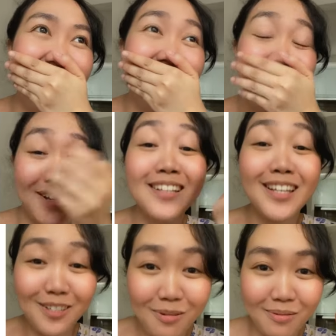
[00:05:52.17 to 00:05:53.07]
because
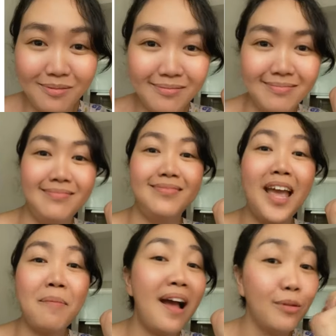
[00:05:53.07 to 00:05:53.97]
I do.
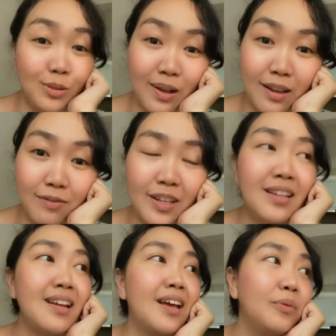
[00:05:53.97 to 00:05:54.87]
I'm a housewife
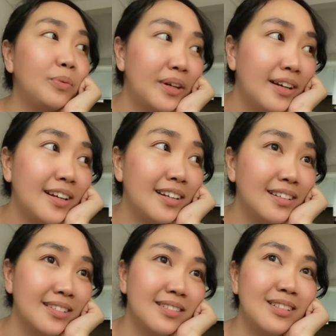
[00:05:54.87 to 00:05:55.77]
and I work,
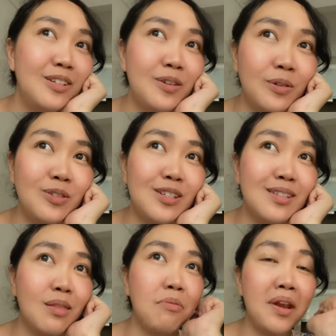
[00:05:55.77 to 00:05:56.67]
you know, just
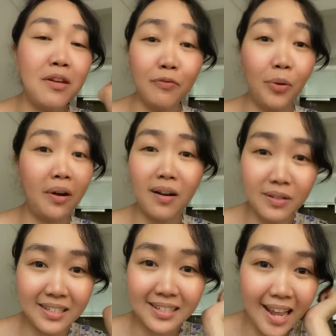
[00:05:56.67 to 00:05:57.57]
3 to 4
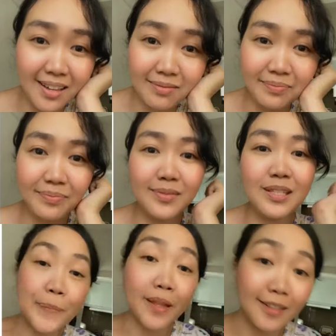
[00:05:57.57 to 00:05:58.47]
hours a day.
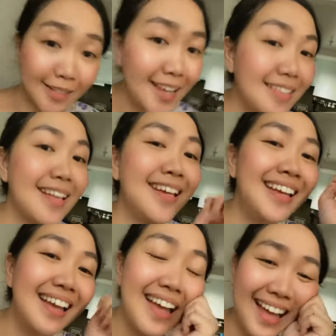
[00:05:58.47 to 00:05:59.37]
So yes,
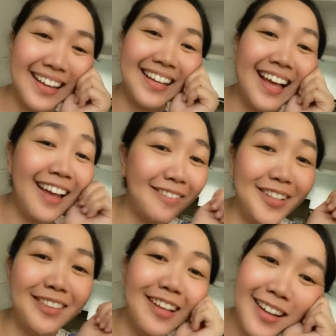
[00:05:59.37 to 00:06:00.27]
I have
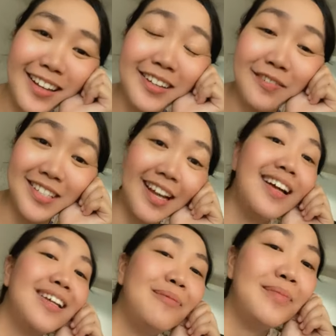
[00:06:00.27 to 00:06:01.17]
a lot of
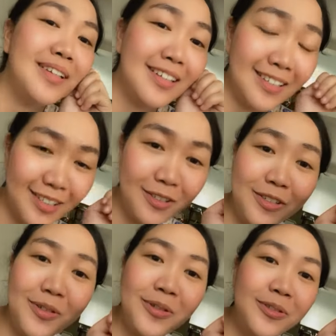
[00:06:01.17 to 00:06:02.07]
time to
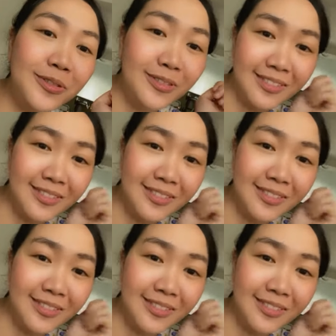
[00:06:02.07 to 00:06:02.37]
do